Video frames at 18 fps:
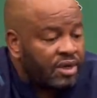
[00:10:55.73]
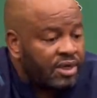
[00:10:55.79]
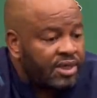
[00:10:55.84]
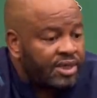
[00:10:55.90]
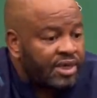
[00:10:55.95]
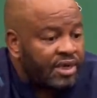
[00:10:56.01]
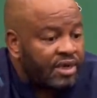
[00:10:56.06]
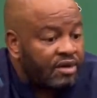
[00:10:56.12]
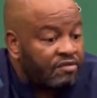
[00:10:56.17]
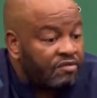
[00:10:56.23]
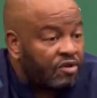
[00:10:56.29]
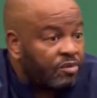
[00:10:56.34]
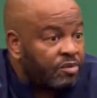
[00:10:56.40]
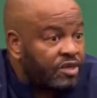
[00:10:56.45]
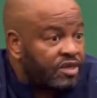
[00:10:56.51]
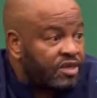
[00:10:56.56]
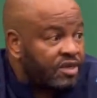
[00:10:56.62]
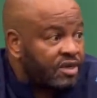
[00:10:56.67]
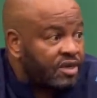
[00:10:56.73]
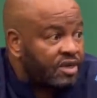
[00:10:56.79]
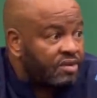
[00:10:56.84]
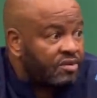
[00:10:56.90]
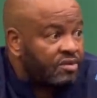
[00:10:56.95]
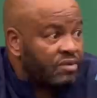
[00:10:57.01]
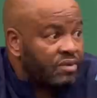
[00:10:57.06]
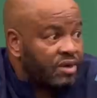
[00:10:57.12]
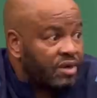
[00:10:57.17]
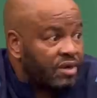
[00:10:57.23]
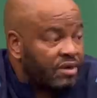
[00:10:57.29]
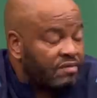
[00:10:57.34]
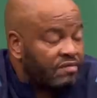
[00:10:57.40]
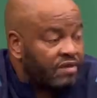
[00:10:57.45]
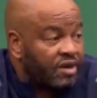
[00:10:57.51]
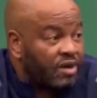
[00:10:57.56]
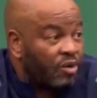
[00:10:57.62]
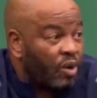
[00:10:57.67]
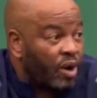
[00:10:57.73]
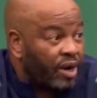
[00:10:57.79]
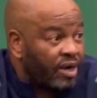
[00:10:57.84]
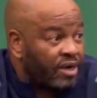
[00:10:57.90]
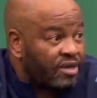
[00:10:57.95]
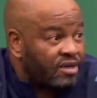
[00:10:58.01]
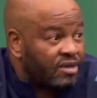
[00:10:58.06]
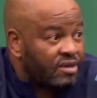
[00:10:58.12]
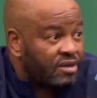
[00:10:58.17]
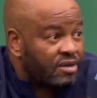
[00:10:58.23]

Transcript: started vomiting, and we were very worried